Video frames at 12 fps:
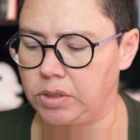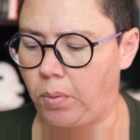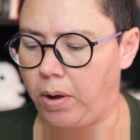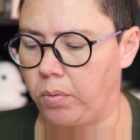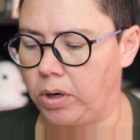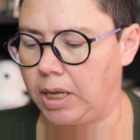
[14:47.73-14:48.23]

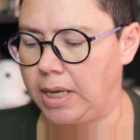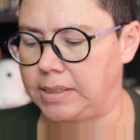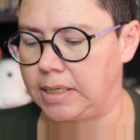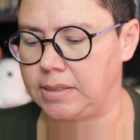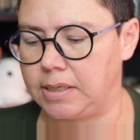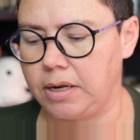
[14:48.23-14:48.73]
Wayward is
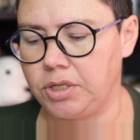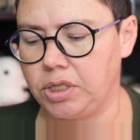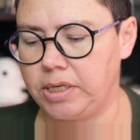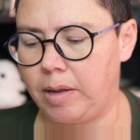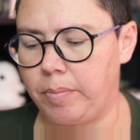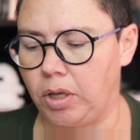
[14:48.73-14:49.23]
an
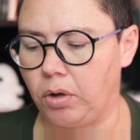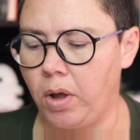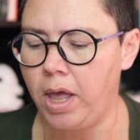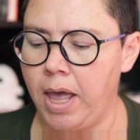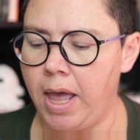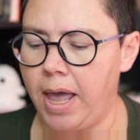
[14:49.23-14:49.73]
astonishing debut
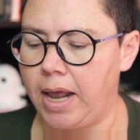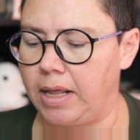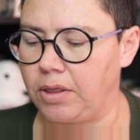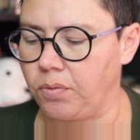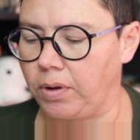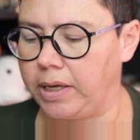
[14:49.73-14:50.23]
and
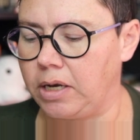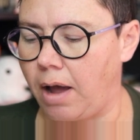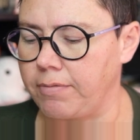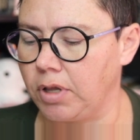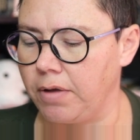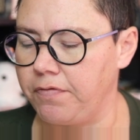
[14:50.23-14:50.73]
a thrilling
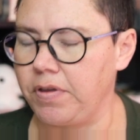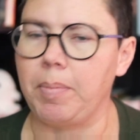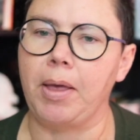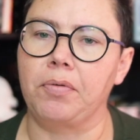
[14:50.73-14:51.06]
novel of female